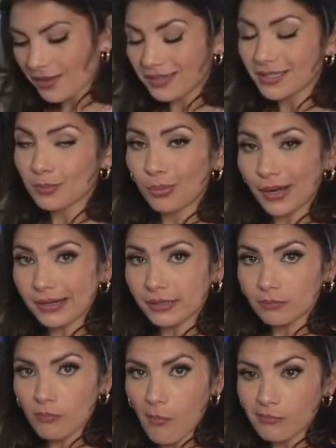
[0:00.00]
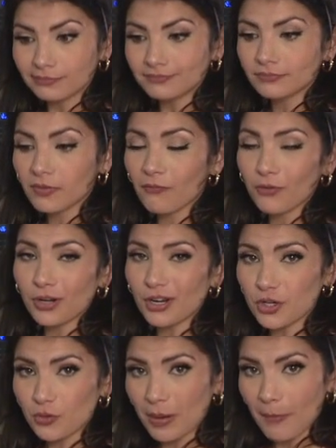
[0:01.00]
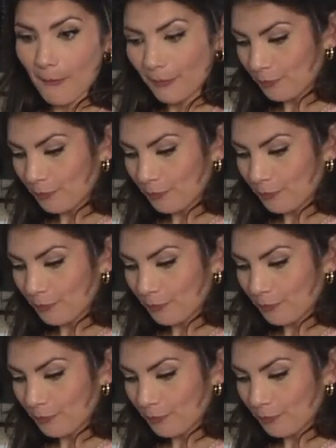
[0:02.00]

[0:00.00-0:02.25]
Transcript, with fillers: It's a break for you to eat shrimp.